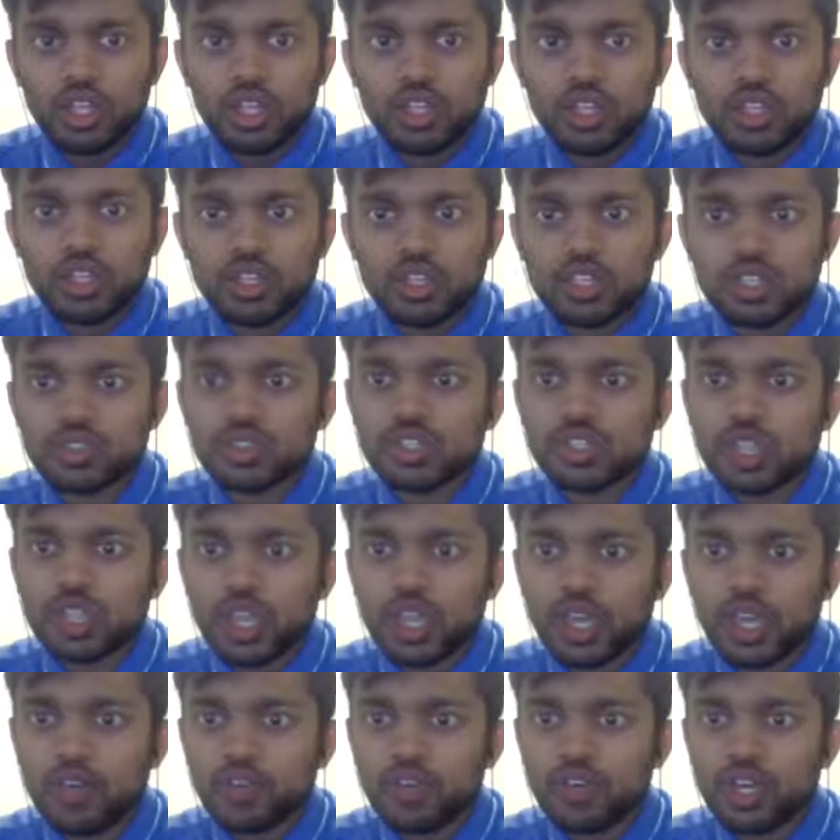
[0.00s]
This was a
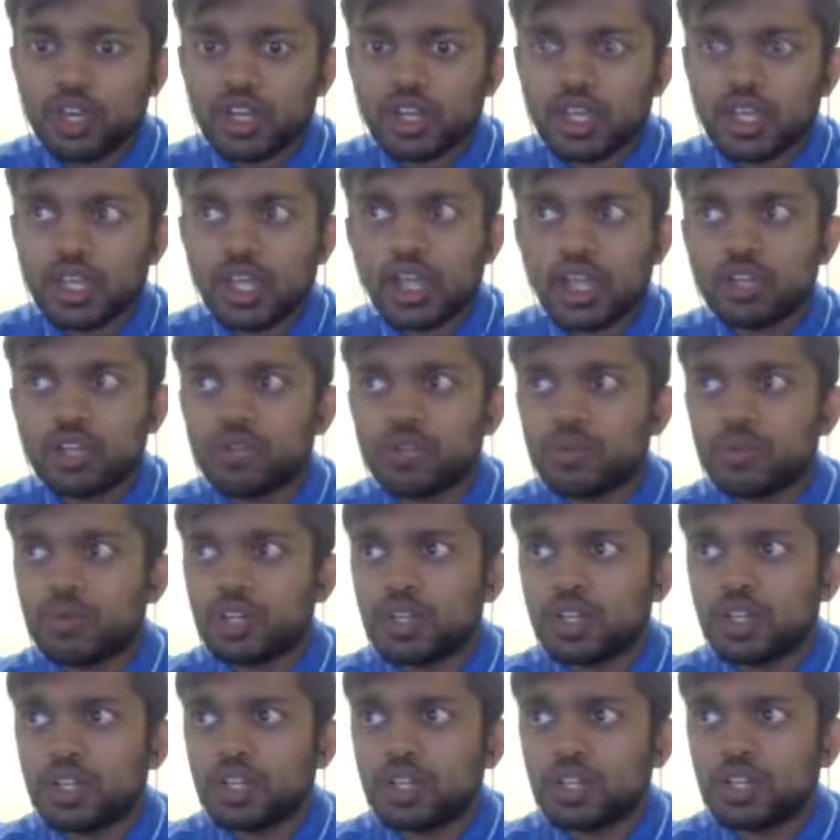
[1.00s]
game where he had to
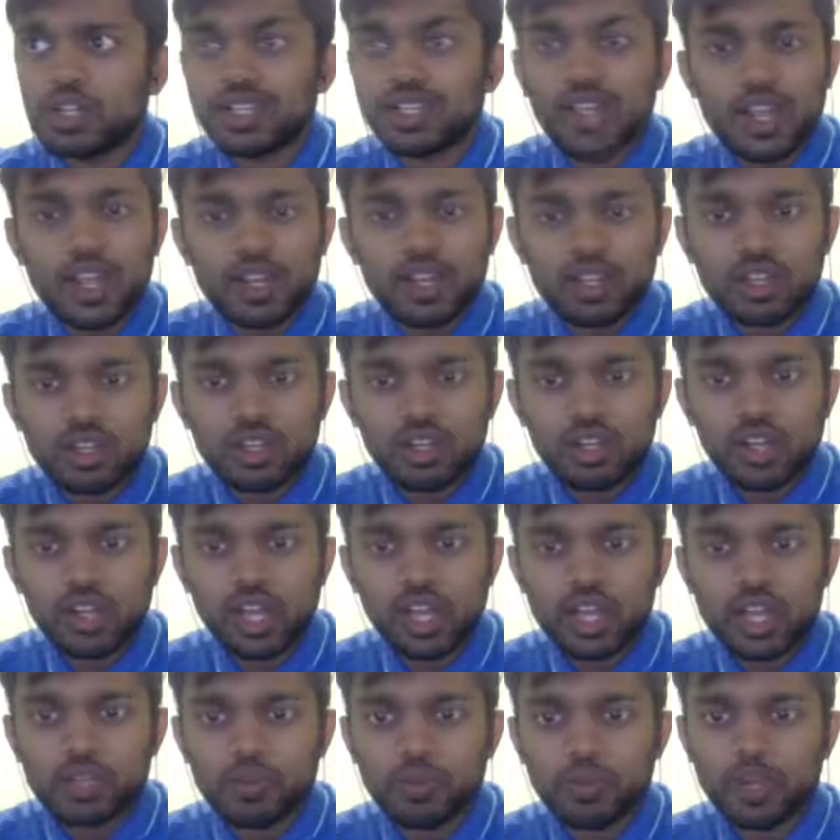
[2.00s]
be technical, he
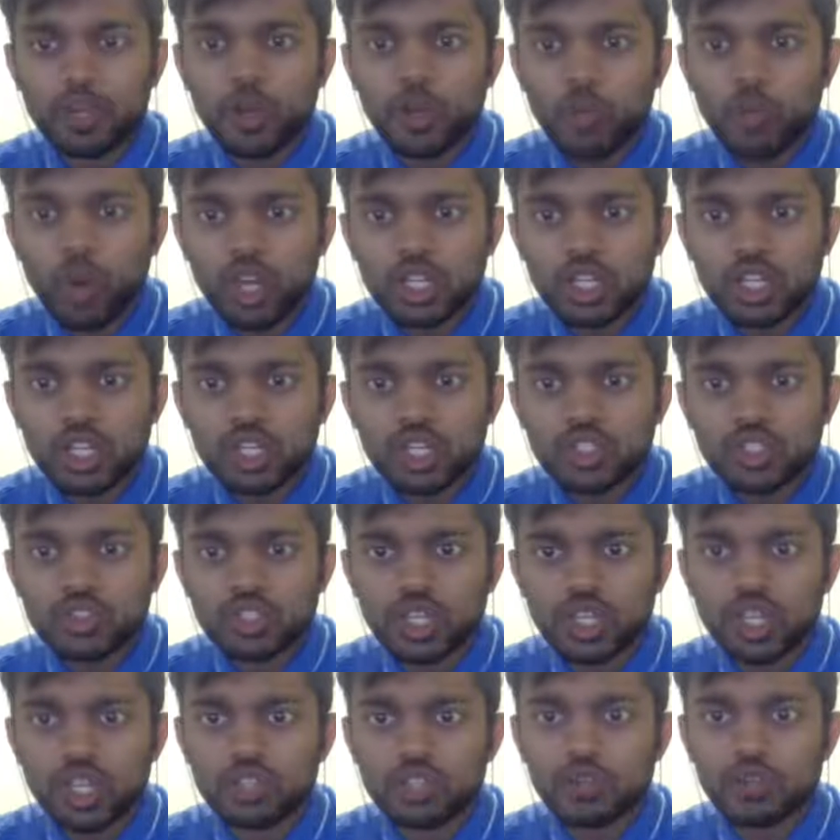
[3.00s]
had to play one touch, he
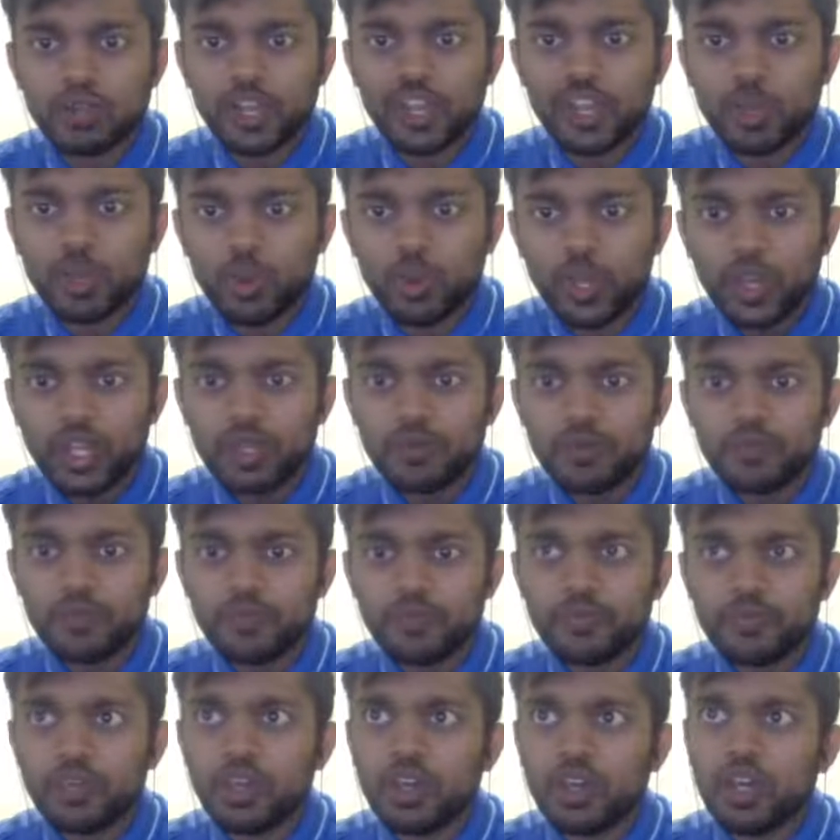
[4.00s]
had to play quick,
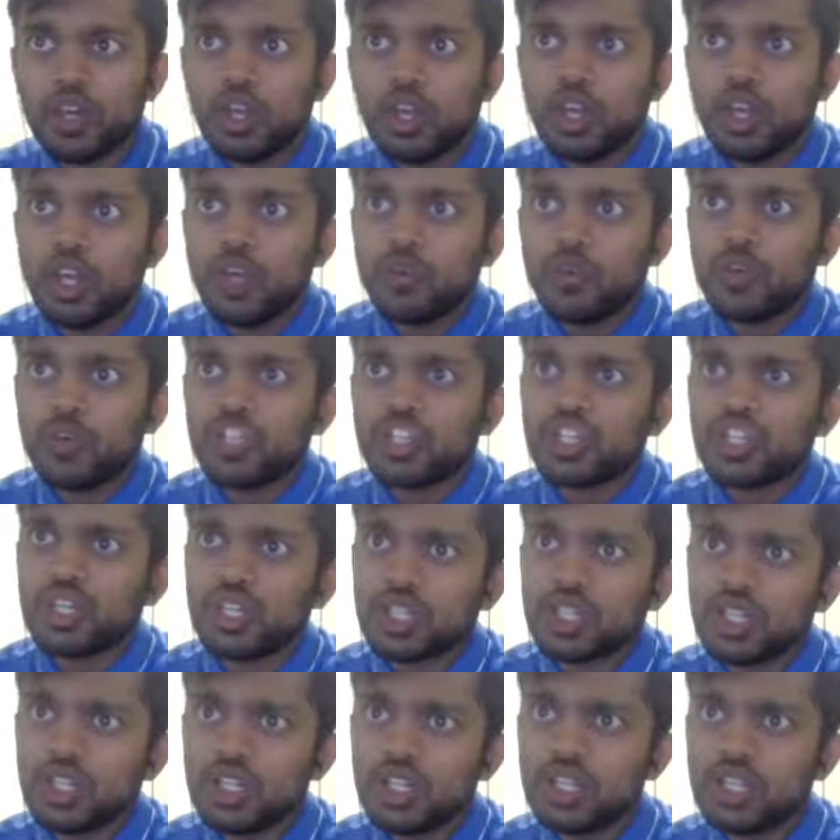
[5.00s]
which he
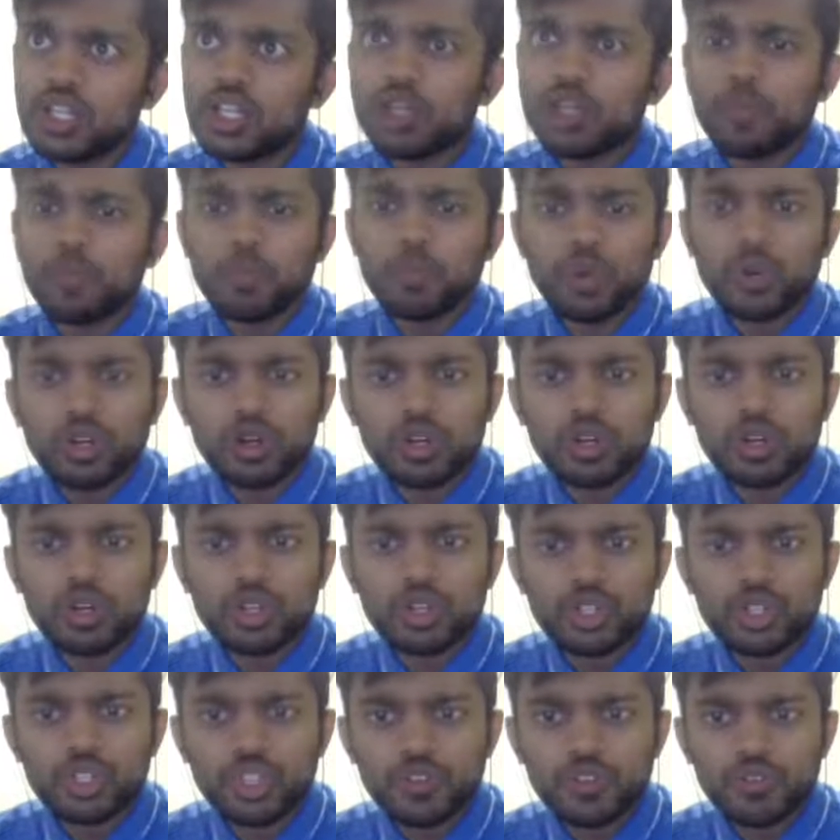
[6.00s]
did. He did put a good
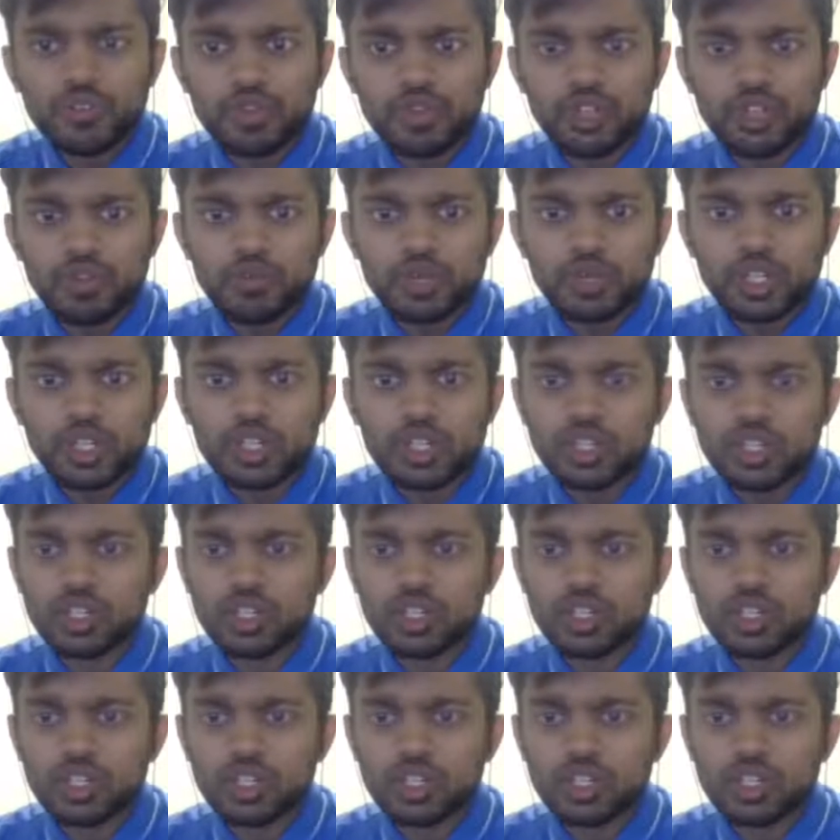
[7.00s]
shift in, but